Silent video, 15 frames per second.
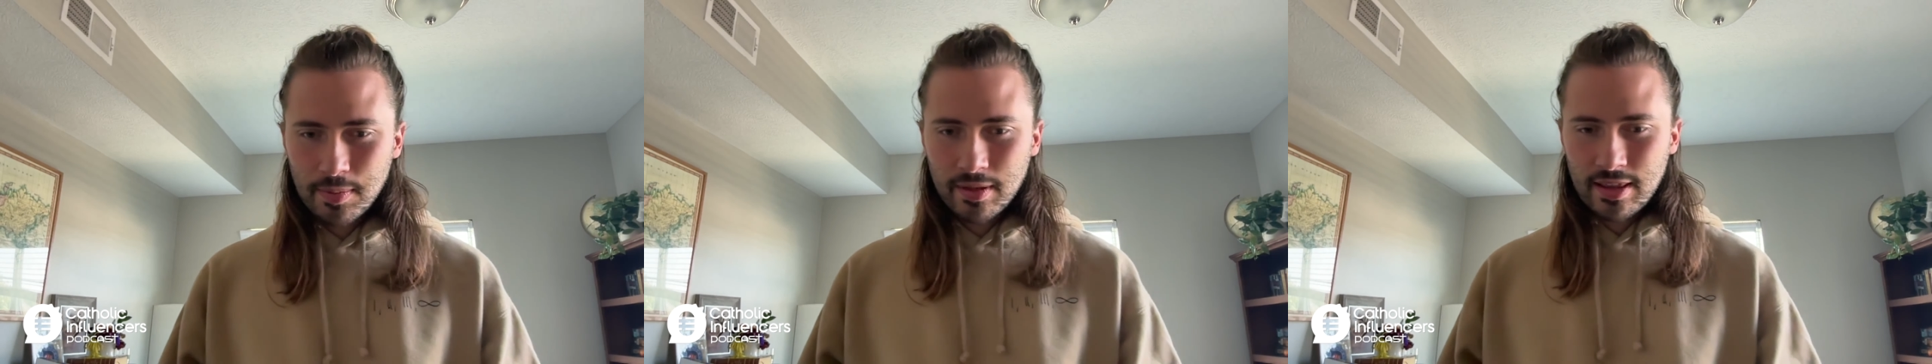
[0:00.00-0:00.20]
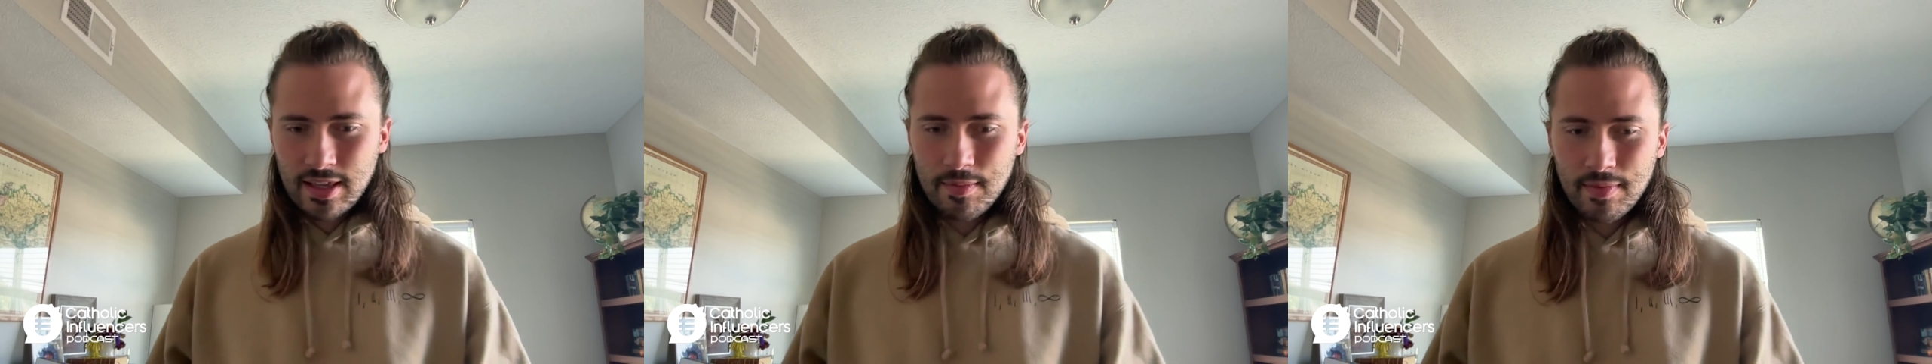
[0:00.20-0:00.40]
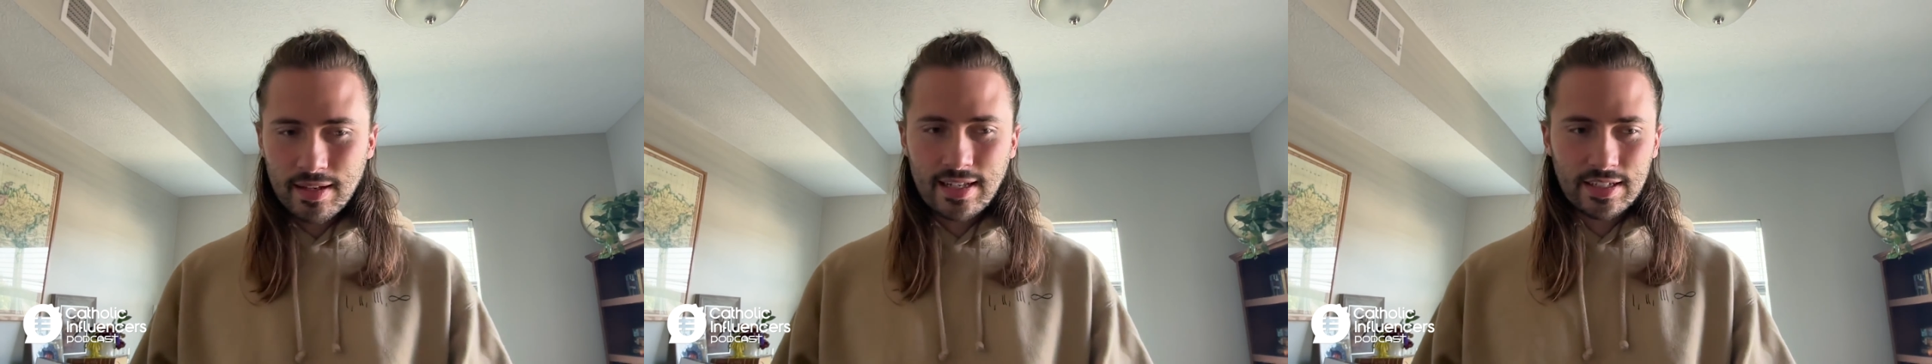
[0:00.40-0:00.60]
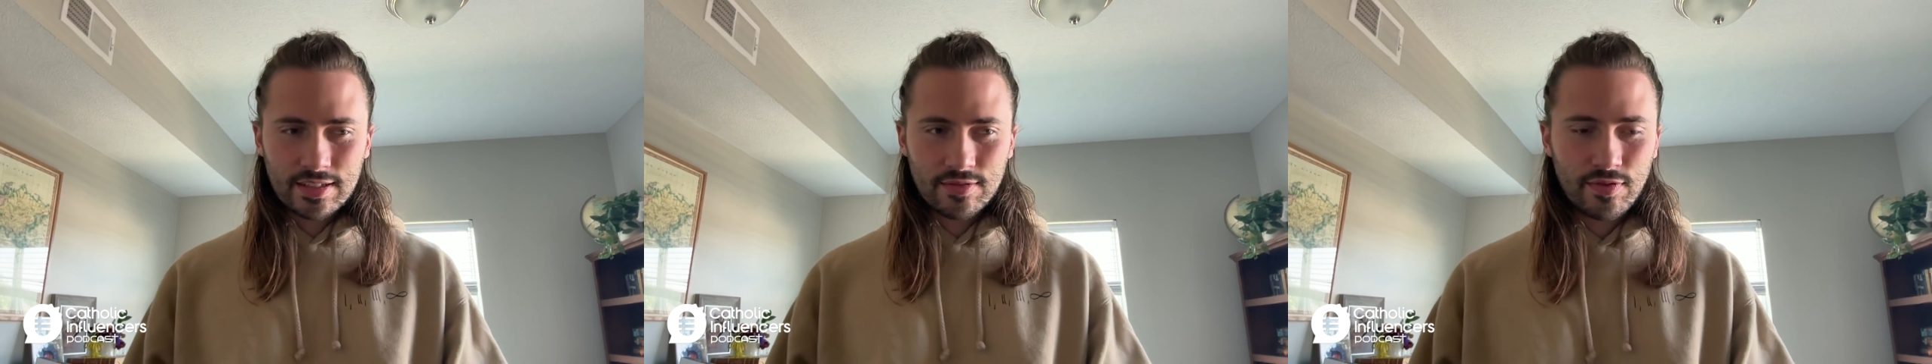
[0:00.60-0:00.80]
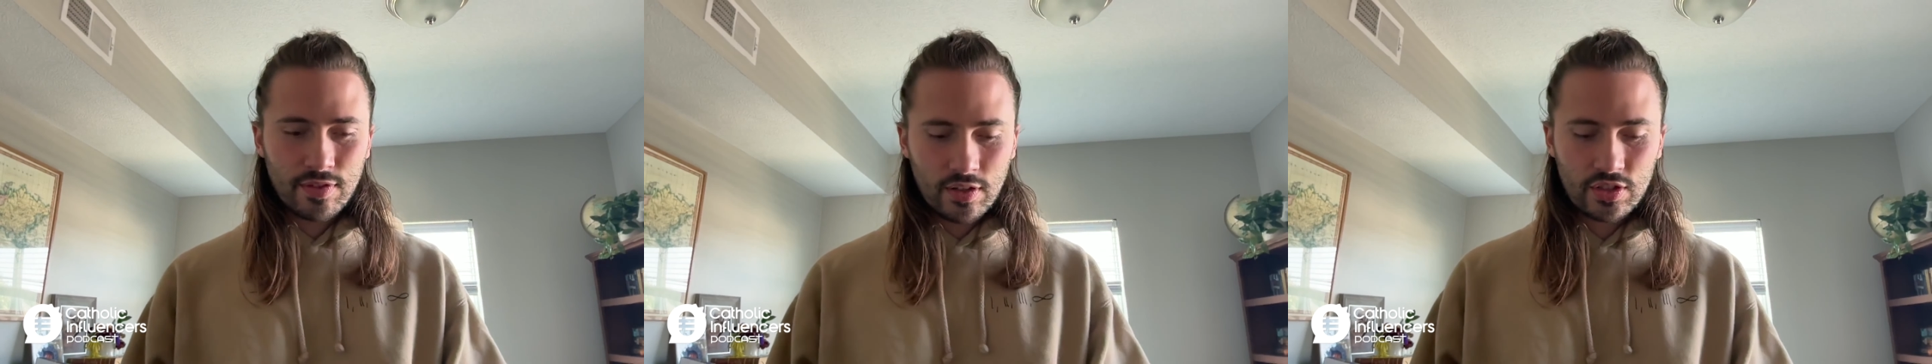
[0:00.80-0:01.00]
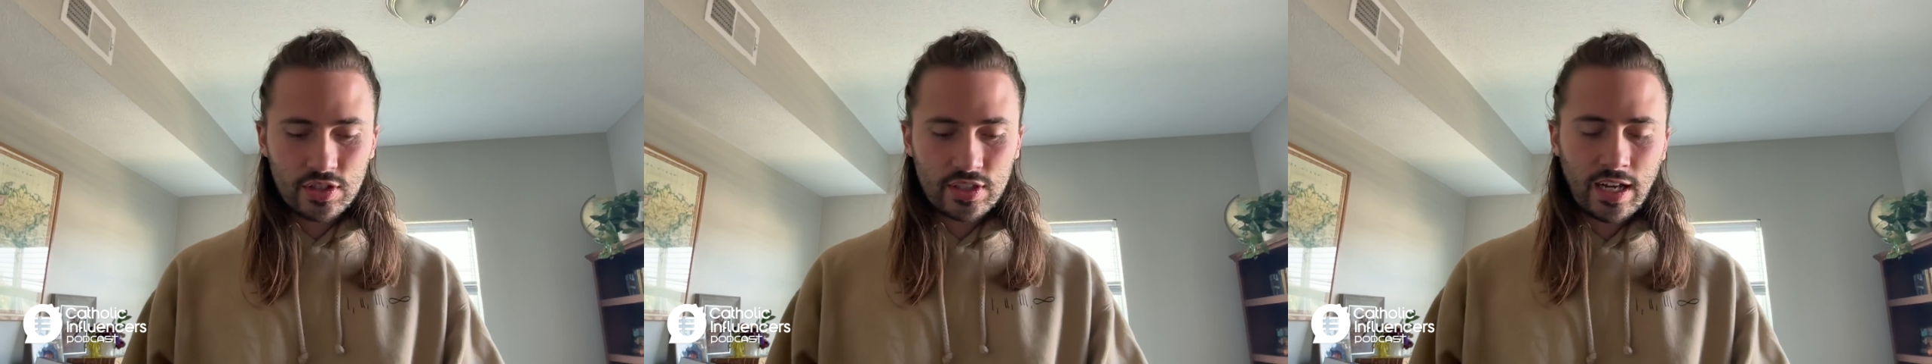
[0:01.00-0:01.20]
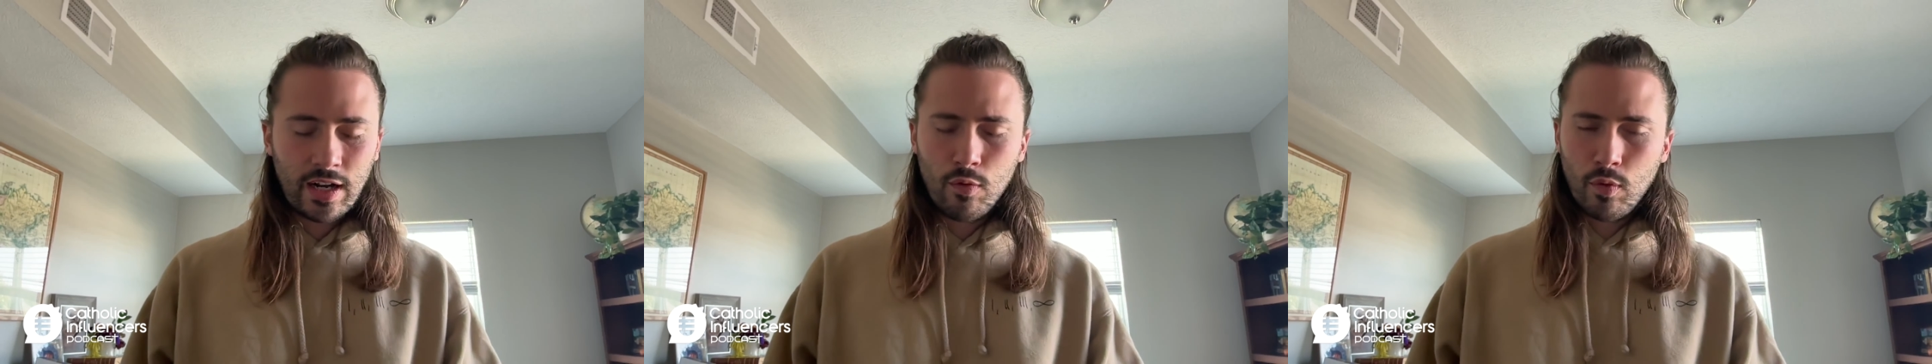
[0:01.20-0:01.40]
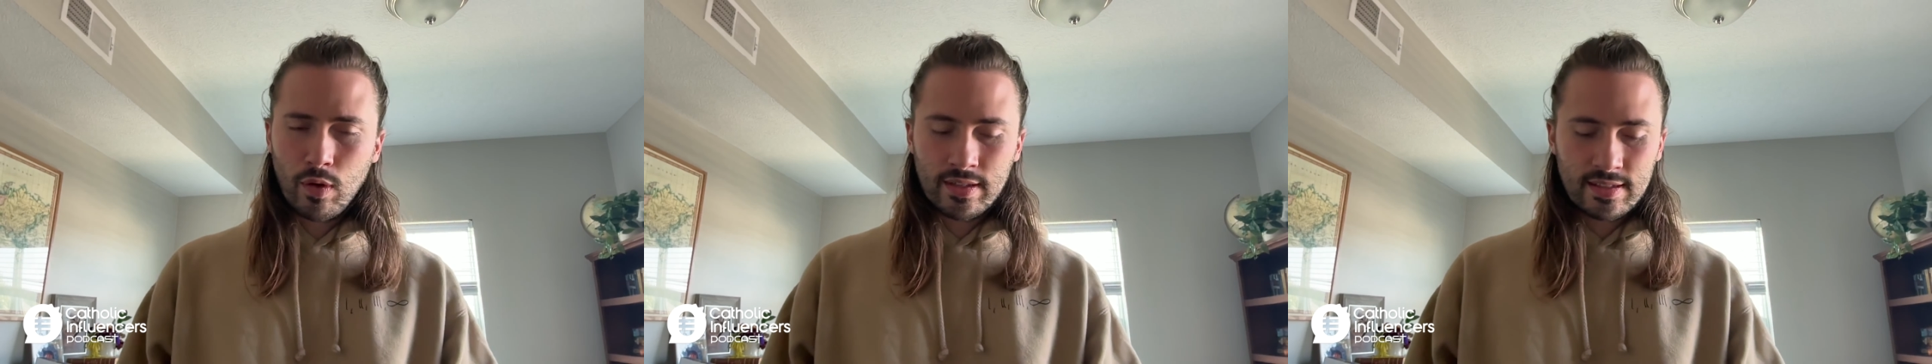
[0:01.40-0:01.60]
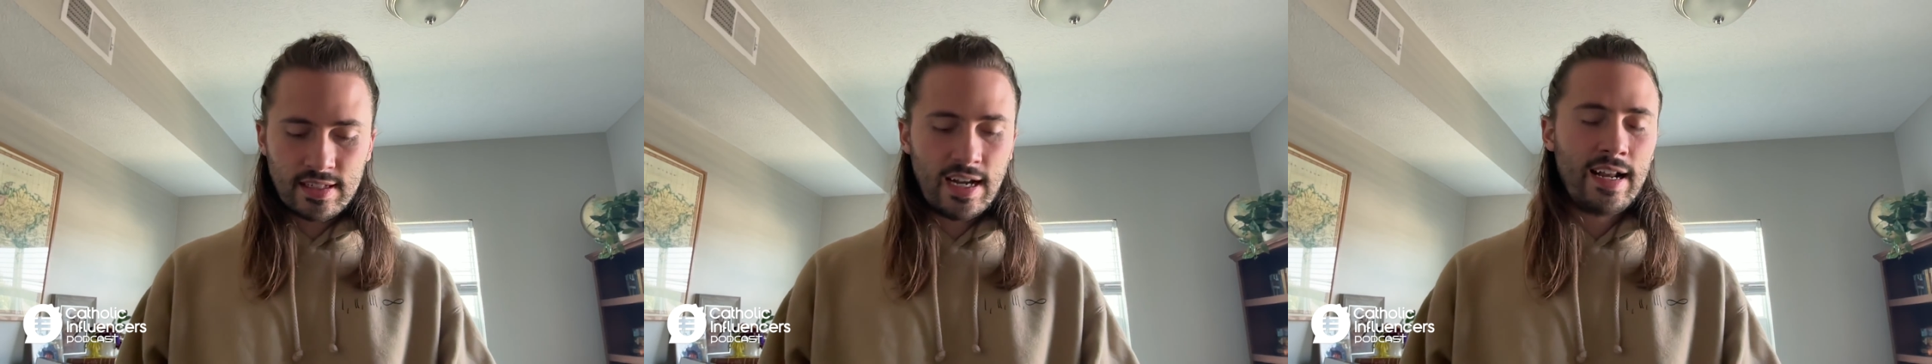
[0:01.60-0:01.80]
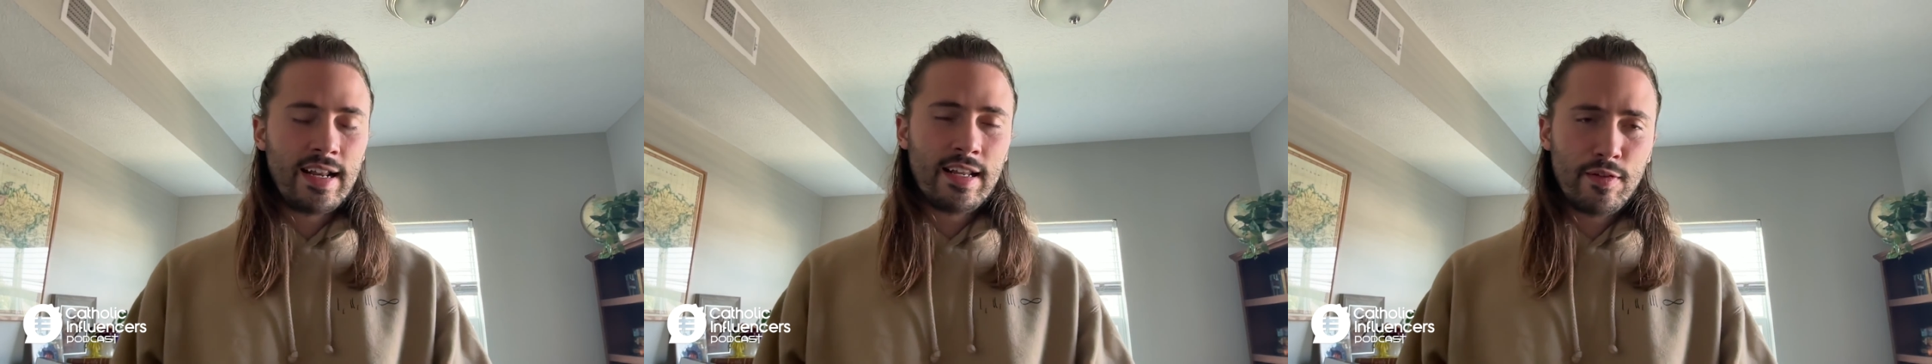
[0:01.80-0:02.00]
with him that doesn't feel just kind of
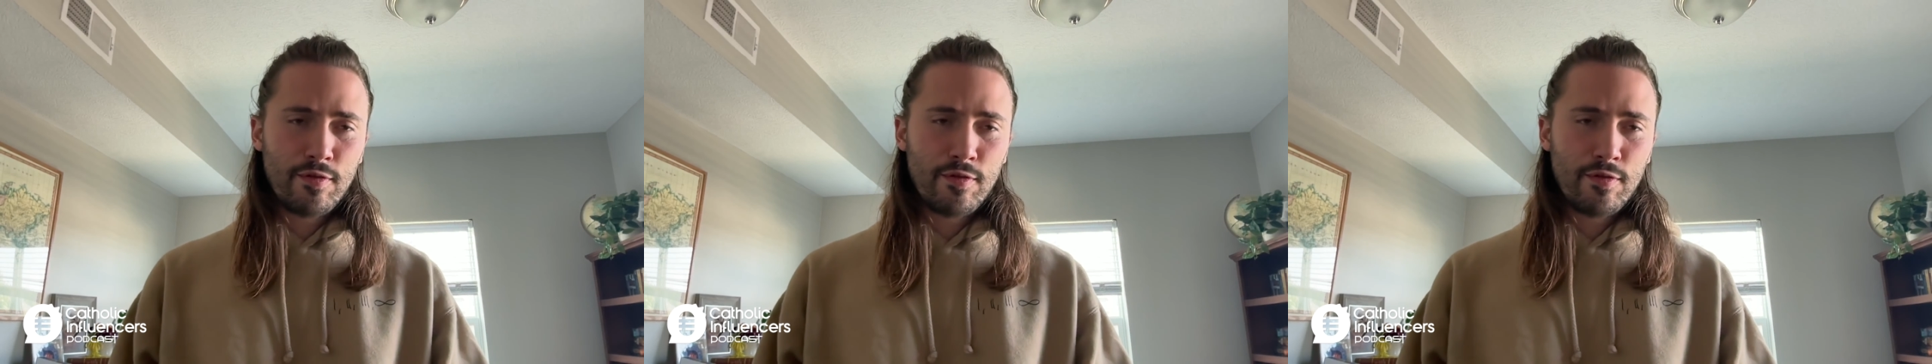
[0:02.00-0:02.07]
one-sided